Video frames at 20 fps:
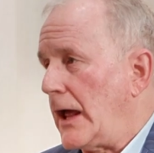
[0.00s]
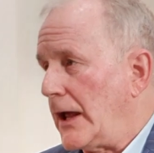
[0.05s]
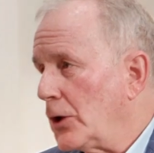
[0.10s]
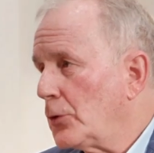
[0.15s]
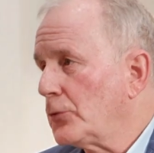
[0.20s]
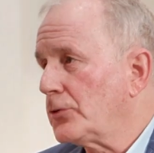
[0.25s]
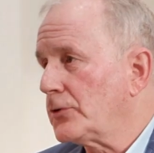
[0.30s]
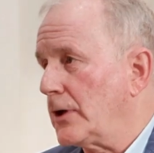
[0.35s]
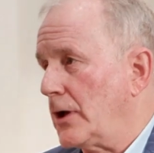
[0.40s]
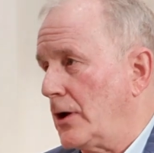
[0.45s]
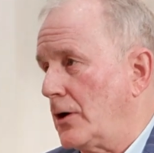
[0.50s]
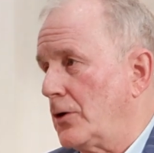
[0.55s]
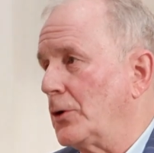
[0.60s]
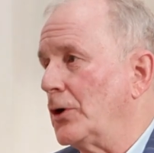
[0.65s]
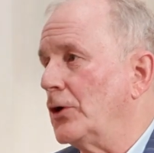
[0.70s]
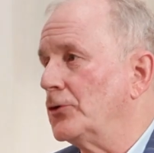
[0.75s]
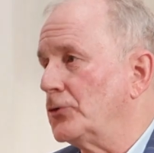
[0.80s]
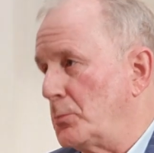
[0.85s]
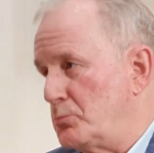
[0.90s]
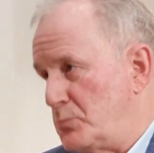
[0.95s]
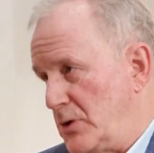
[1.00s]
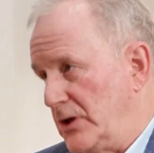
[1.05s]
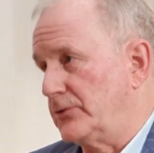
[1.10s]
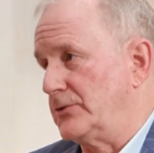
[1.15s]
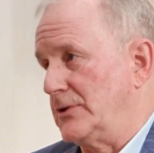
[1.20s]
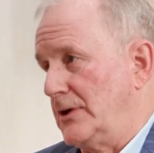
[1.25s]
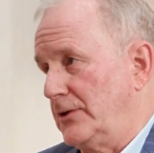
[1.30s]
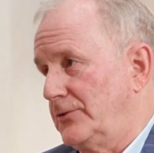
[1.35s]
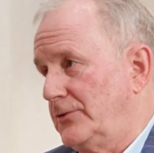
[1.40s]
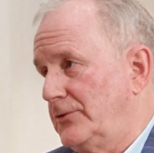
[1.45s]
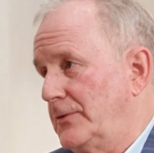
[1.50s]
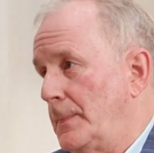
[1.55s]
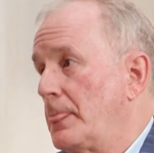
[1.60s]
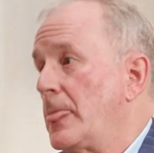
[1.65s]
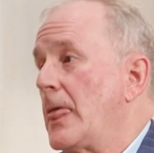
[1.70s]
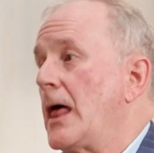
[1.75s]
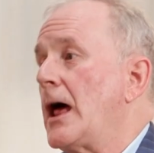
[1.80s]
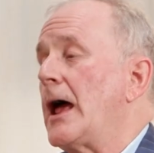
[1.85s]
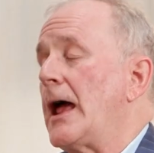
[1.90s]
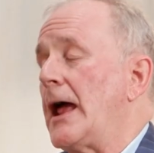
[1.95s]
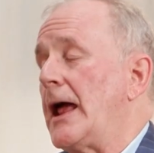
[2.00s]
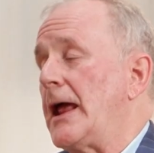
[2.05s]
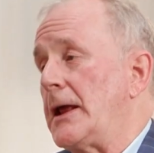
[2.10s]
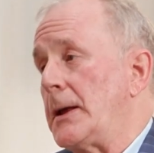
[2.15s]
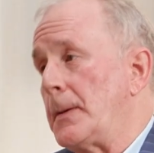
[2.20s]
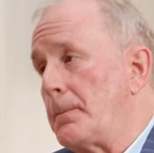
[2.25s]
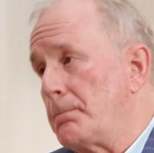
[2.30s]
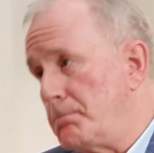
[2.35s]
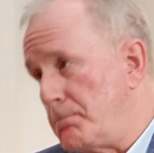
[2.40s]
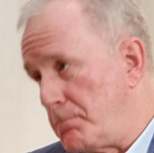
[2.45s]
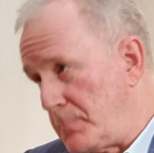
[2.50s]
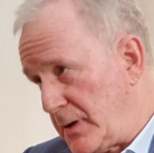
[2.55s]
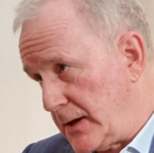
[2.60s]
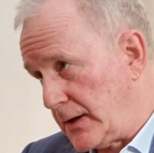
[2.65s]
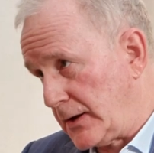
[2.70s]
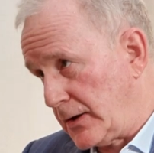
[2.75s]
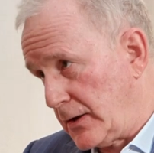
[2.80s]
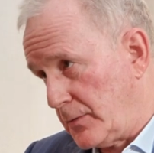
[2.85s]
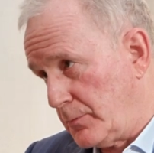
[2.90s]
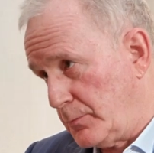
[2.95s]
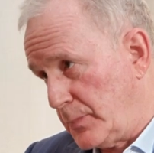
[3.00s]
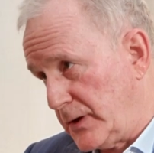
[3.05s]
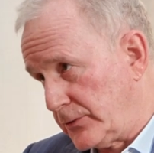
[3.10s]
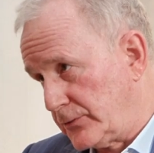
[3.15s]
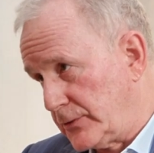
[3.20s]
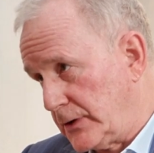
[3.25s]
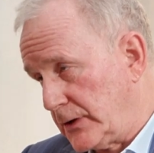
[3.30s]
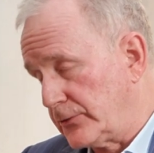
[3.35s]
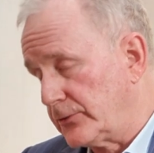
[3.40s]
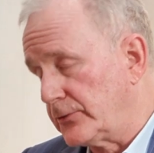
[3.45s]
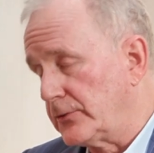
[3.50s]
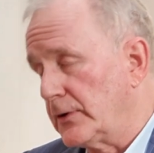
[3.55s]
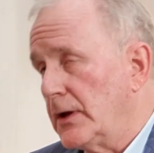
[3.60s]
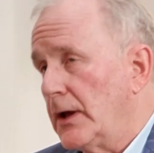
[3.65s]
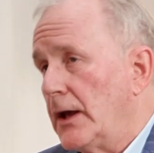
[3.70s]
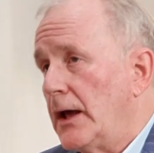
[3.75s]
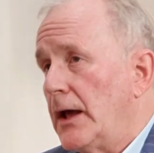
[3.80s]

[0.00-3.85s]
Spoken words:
healthcare is a business, a big business.